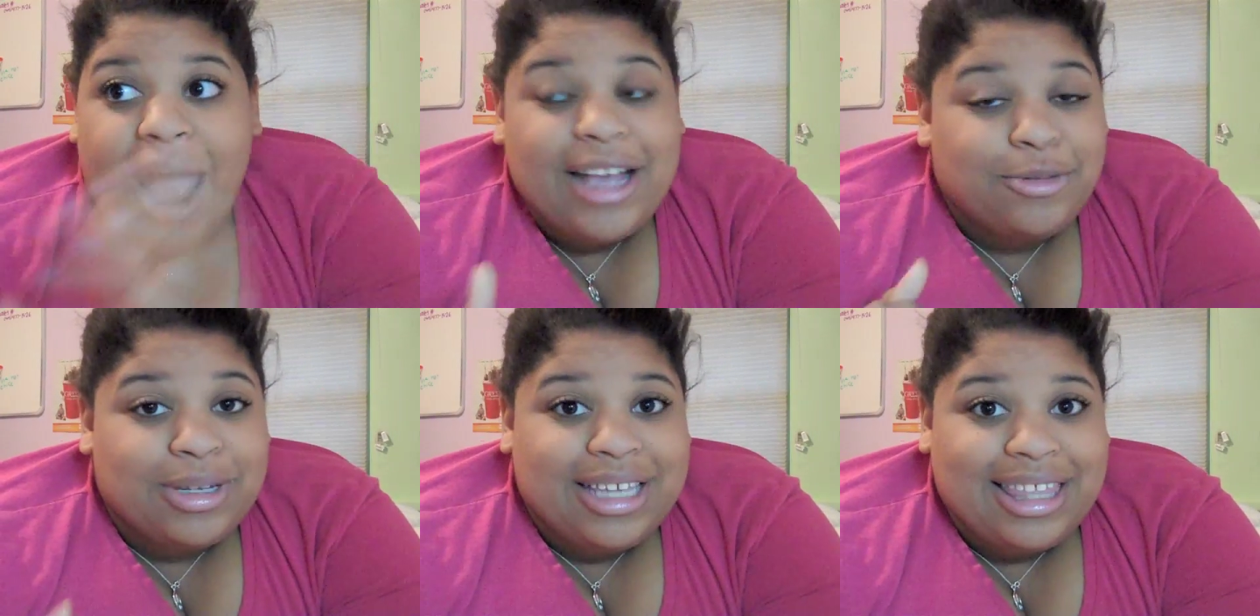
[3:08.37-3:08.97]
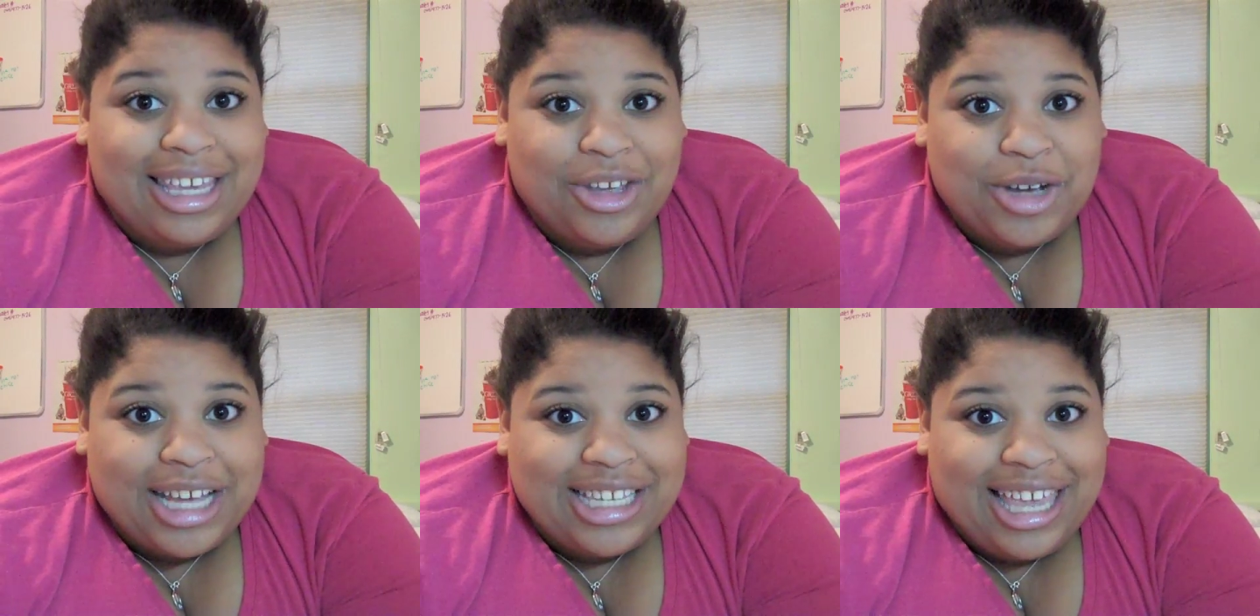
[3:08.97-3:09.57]
I just want to say thank you
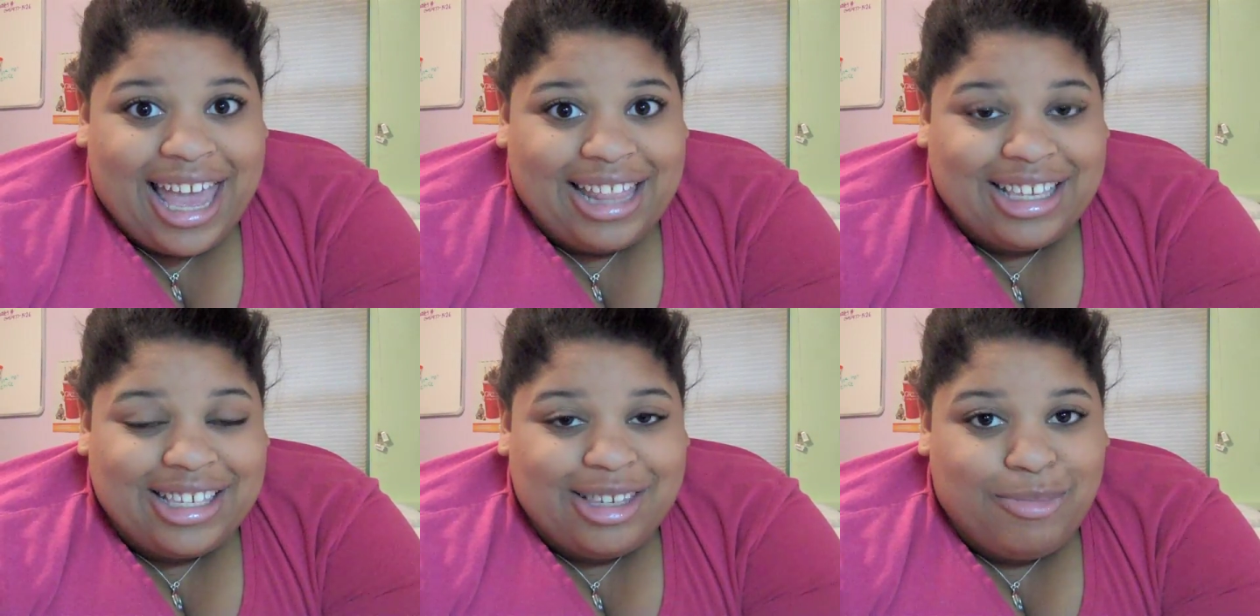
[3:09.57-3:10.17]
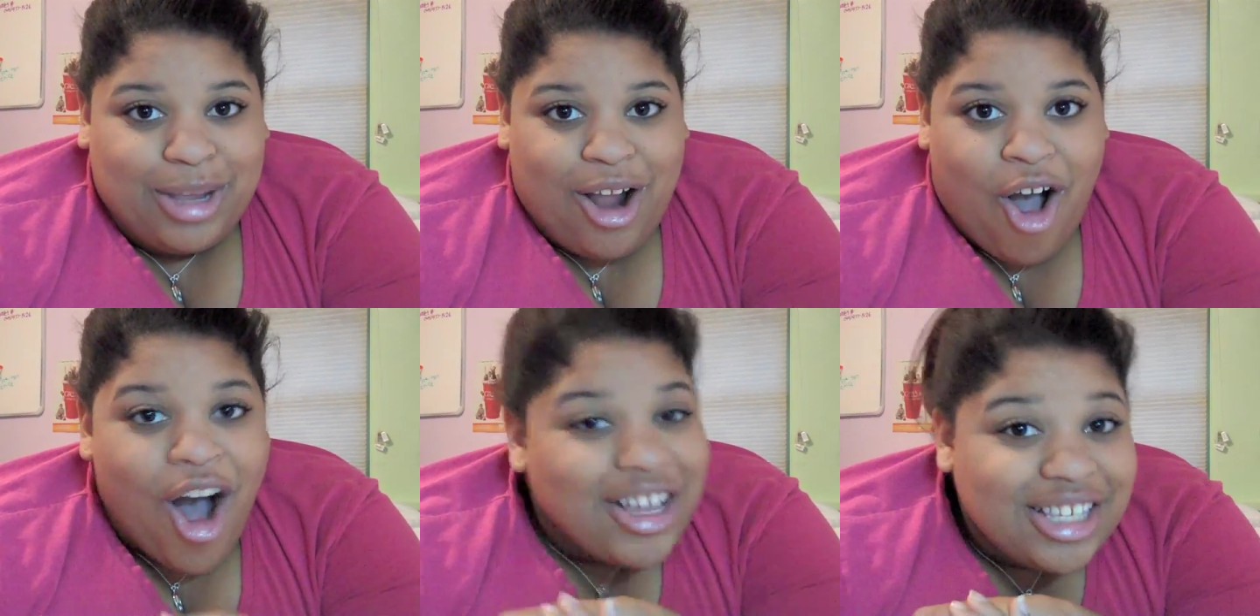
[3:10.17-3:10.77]
guys again. This has been
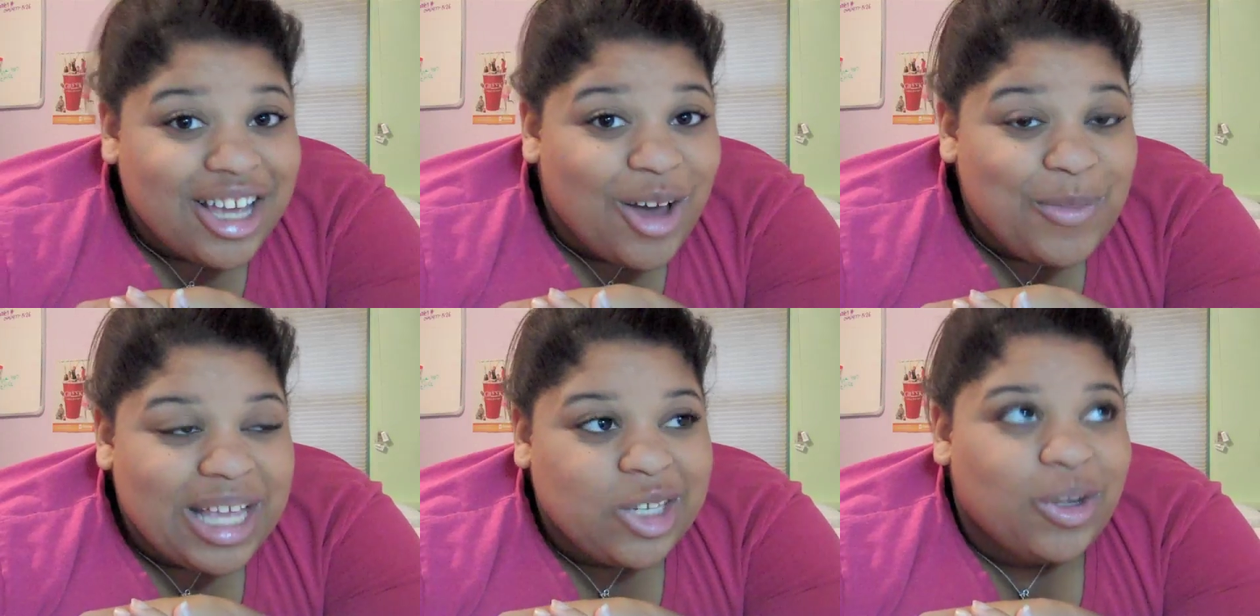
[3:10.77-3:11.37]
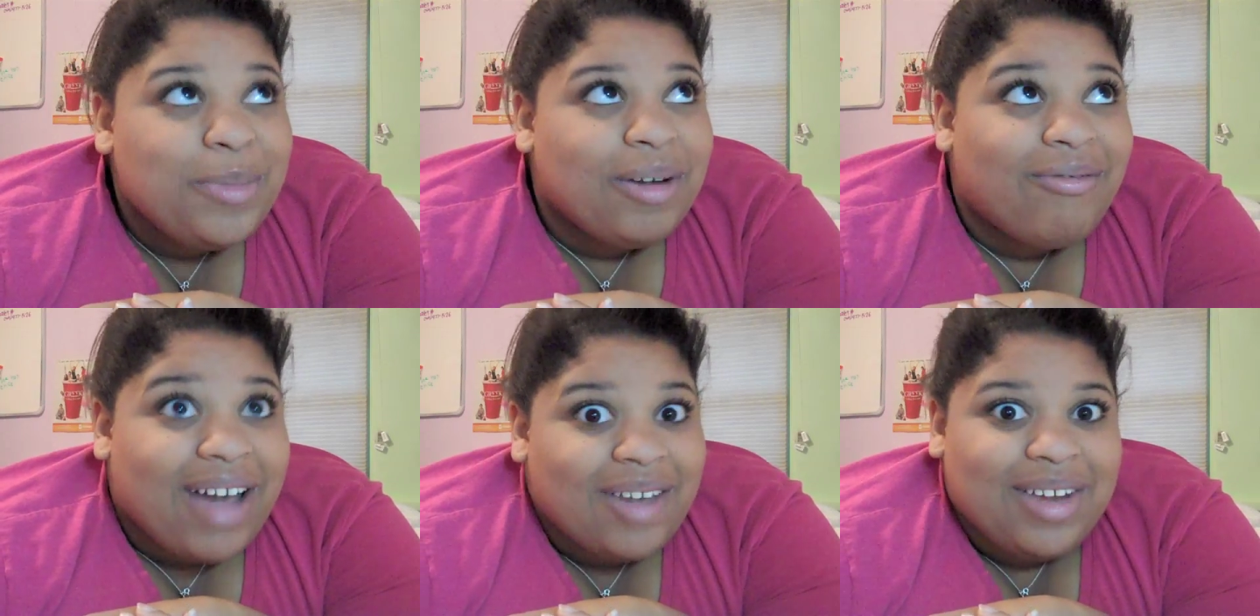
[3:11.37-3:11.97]
awesome. It's only been
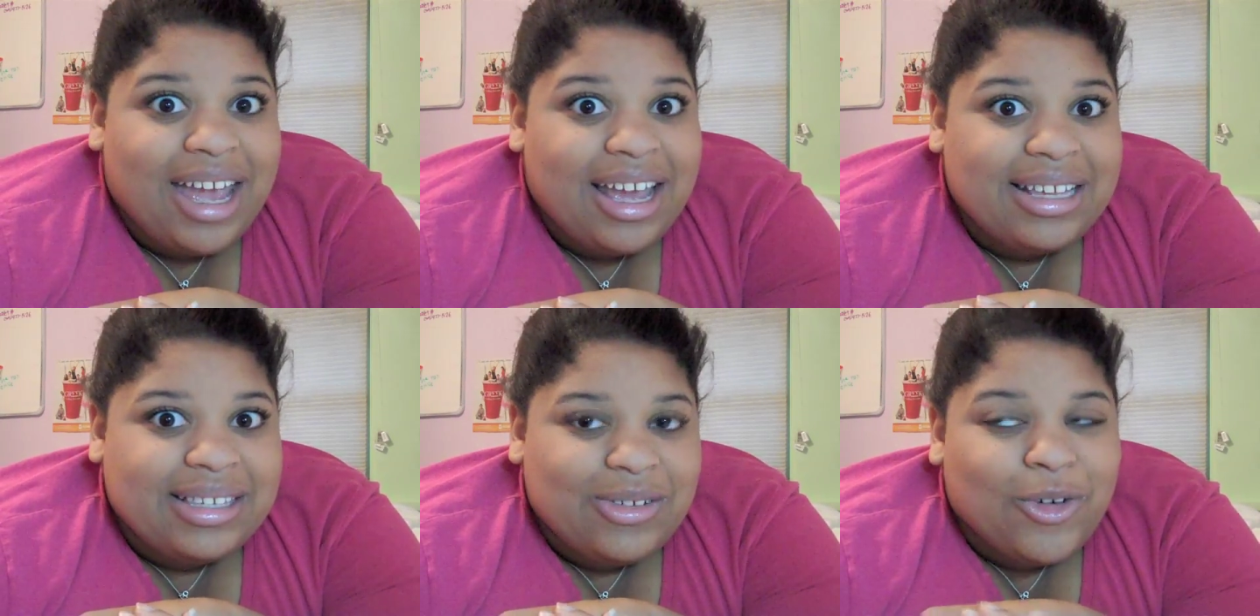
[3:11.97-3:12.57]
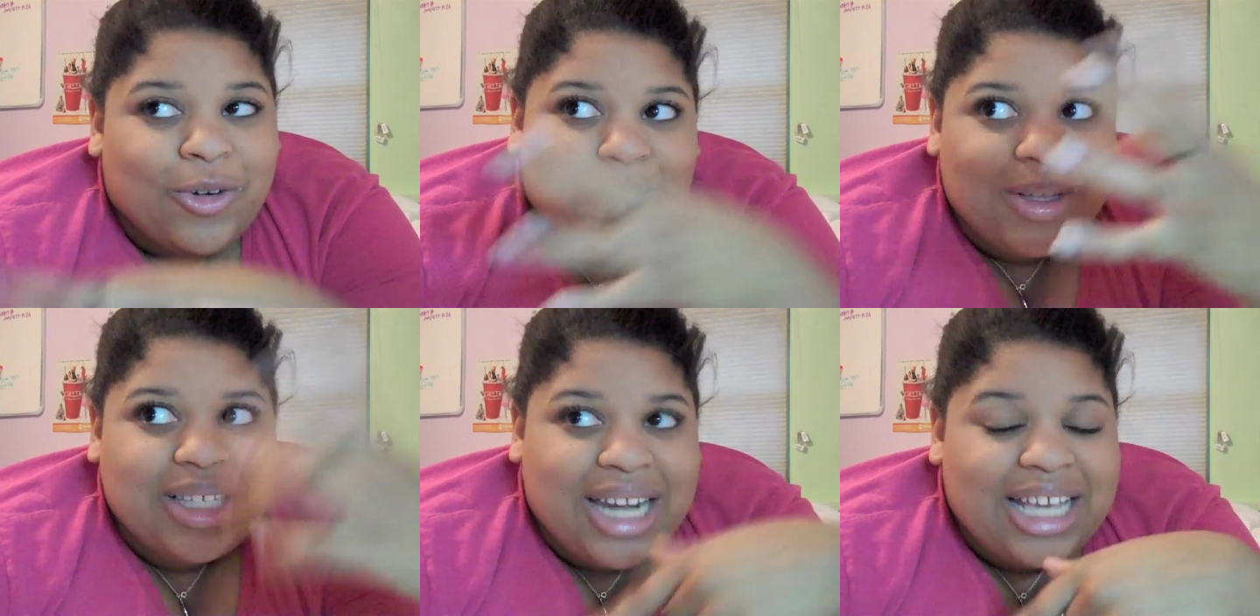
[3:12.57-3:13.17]
5 days.
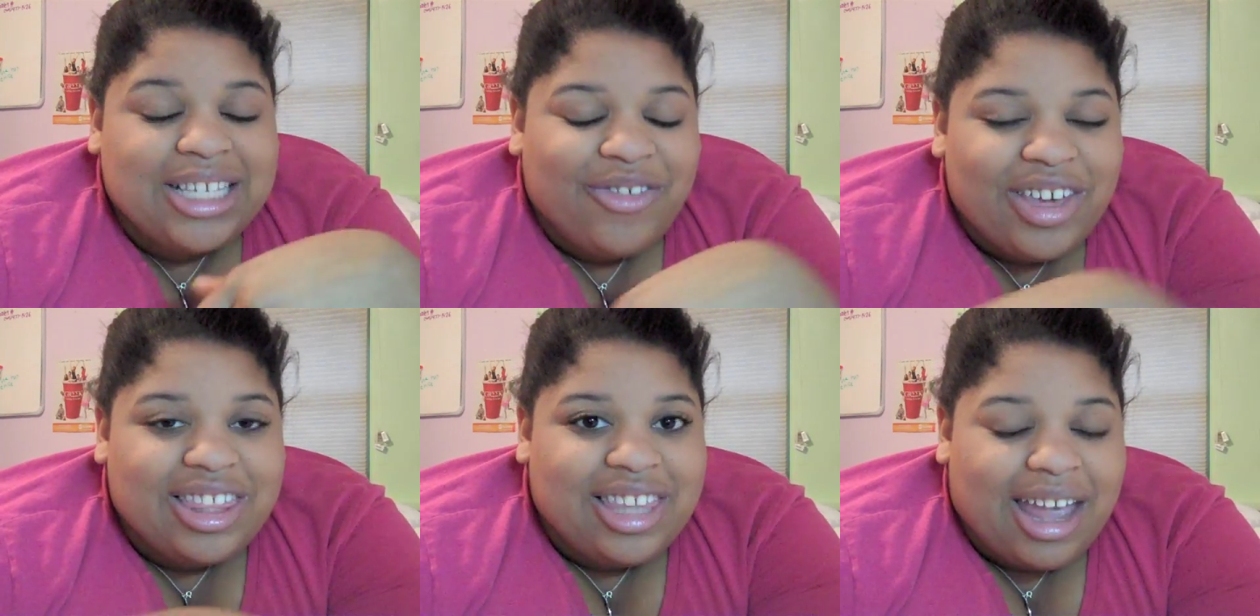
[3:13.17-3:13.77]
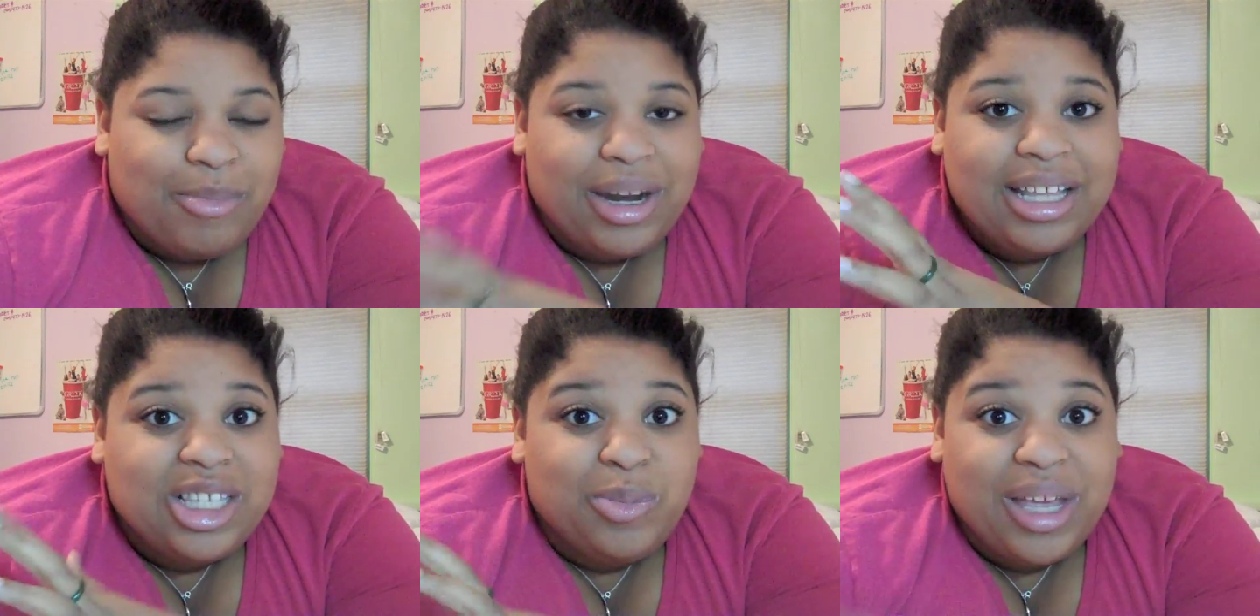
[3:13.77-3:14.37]
Well, today's the 5th day, but
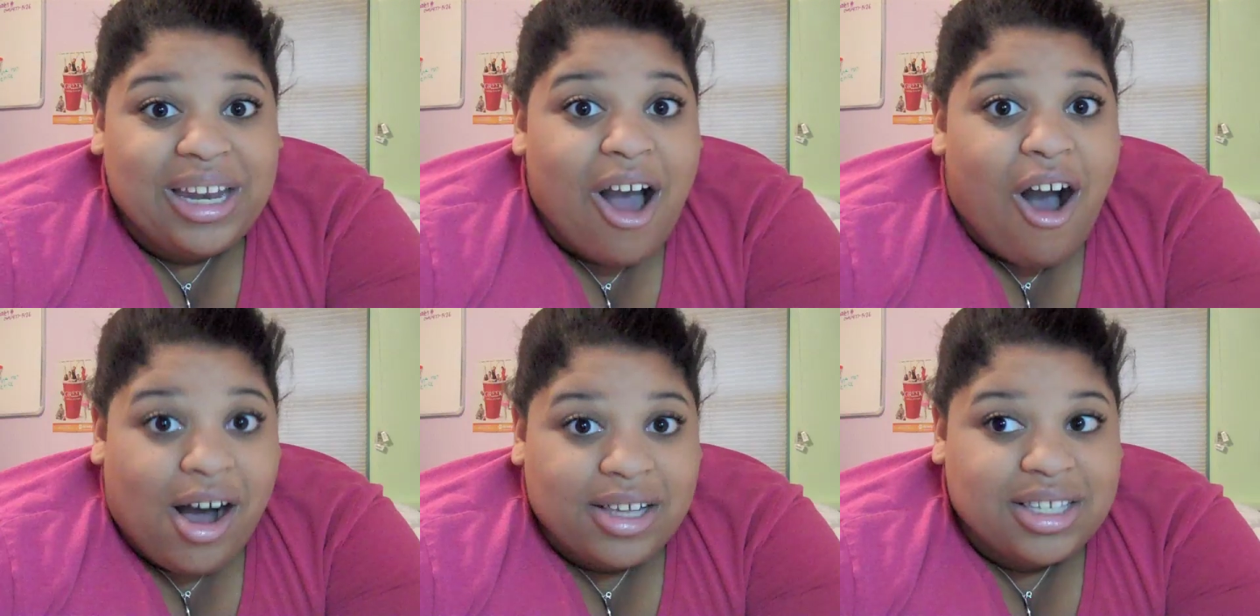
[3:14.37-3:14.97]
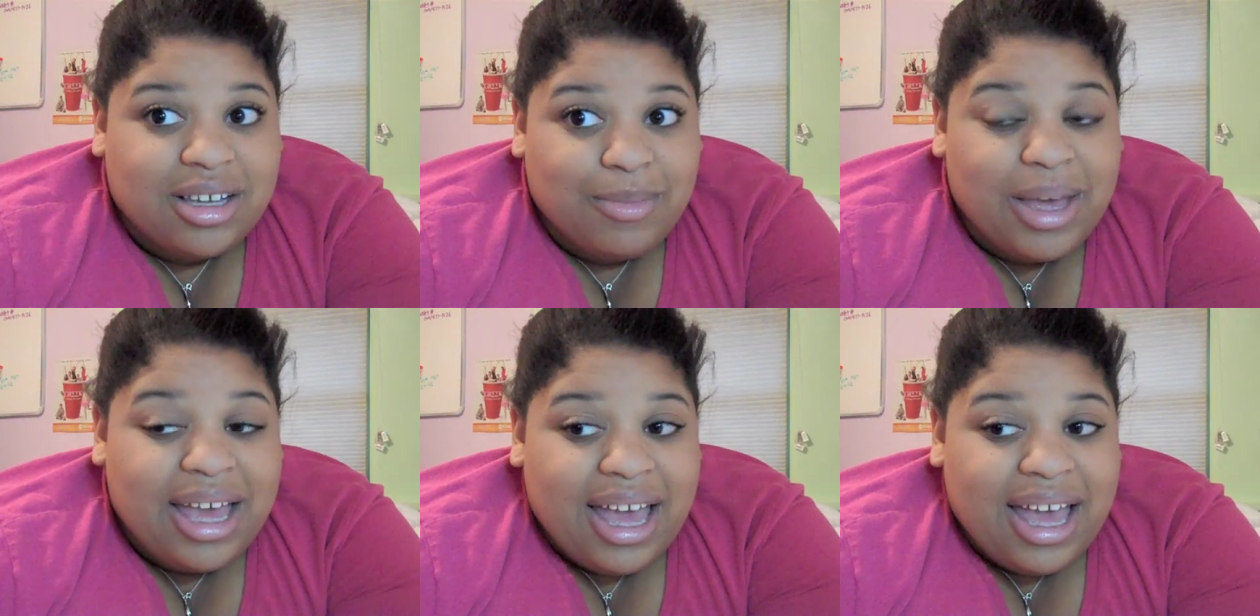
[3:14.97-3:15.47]
it's been awesome.